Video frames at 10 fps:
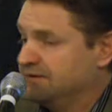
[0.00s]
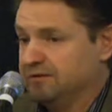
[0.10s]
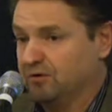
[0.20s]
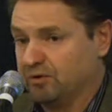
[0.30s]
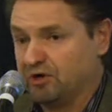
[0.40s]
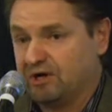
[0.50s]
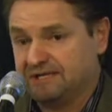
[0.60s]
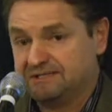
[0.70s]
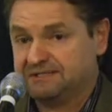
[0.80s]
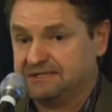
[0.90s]
lower
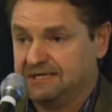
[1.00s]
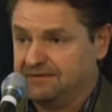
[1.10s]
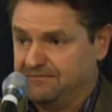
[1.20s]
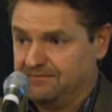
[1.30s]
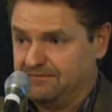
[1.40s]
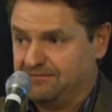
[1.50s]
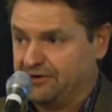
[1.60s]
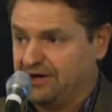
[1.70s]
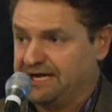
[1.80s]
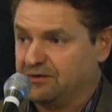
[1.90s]
cost,
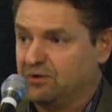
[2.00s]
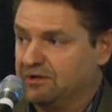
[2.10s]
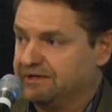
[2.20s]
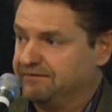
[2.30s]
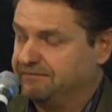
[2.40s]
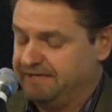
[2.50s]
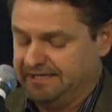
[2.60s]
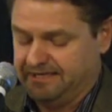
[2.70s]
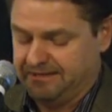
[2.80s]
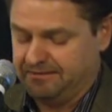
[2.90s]
very high quality
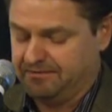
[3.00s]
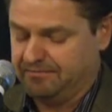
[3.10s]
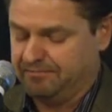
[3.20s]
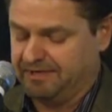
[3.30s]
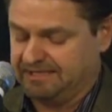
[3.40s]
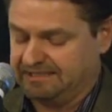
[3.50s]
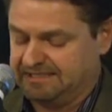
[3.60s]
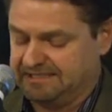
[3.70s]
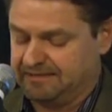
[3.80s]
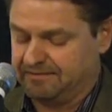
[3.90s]
feed,
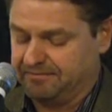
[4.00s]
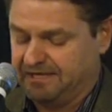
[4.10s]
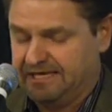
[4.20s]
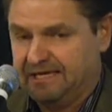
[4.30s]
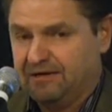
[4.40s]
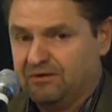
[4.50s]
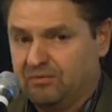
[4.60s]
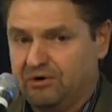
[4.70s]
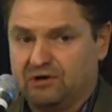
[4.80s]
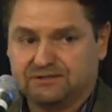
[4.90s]
but
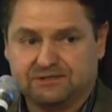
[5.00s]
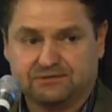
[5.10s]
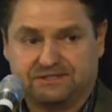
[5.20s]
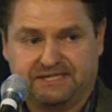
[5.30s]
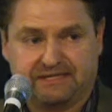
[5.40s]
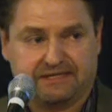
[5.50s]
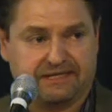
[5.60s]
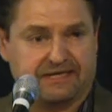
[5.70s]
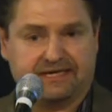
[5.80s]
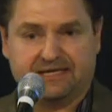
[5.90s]
we're also seeing
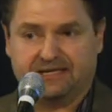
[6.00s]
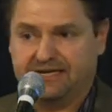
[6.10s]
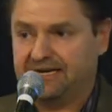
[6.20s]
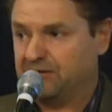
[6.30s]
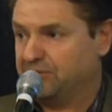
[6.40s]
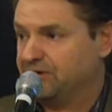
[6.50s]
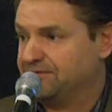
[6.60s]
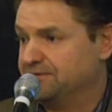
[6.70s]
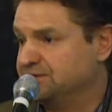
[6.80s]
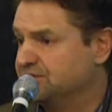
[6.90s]
in Alberta
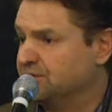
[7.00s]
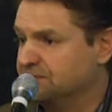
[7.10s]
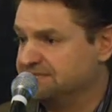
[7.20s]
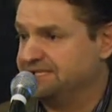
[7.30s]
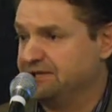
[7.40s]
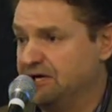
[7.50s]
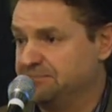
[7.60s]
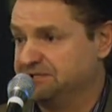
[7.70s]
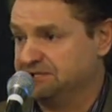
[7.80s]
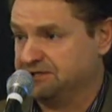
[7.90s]
for sure, we're seeing
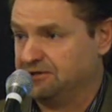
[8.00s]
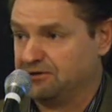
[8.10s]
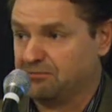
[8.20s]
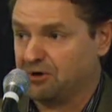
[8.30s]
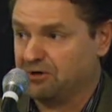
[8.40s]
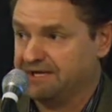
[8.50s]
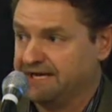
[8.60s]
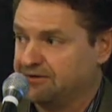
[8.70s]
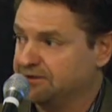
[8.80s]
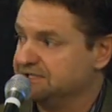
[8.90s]
competition on our barley
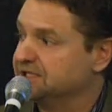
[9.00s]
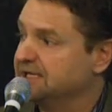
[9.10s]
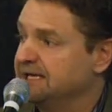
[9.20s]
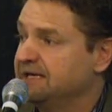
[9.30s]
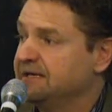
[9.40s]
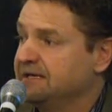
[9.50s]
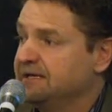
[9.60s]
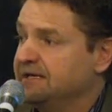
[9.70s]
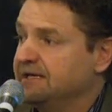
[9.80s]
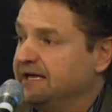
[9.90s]
acreage.
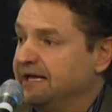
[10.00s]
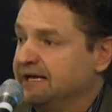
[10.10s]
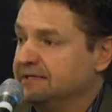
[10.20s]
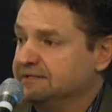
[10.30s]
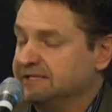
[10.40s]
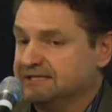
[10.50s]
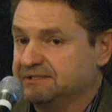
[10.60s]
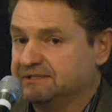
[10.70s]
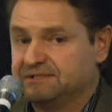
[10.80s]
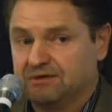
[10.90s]
And
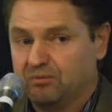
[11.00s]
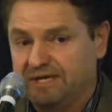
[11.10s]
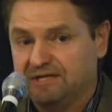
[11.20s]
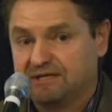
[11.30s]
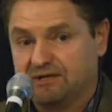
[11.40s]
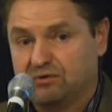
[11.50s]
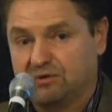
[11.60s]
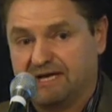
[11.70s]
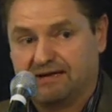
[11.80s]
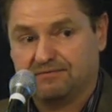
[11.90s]
as wheat and
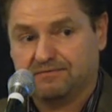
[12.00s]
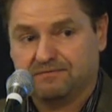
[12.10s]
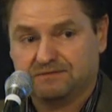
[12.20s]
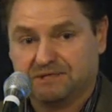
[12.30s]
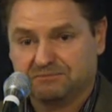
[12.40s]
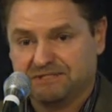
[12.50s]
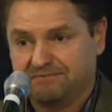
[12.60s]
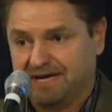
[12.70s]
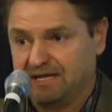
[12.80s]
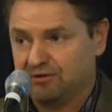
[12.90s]
canola have jumped in
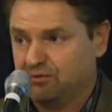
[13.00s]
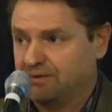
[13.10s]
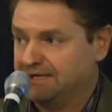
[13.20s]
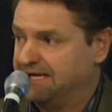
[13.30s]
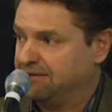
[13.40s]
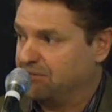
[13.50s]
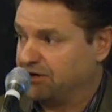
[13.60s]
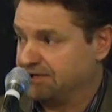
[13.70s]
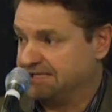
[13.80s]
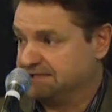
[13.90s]
value and
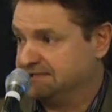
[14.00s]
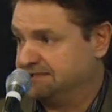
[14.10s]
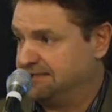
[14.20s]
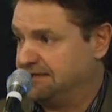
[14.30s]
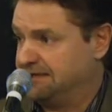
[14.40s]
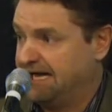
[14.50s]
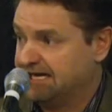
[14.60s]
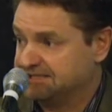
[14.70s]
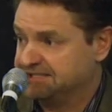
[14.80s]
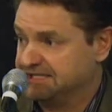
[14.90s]
market
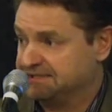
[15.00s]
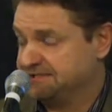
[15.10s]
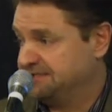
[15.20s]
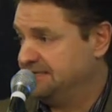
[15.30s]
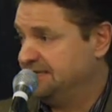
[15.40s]
access,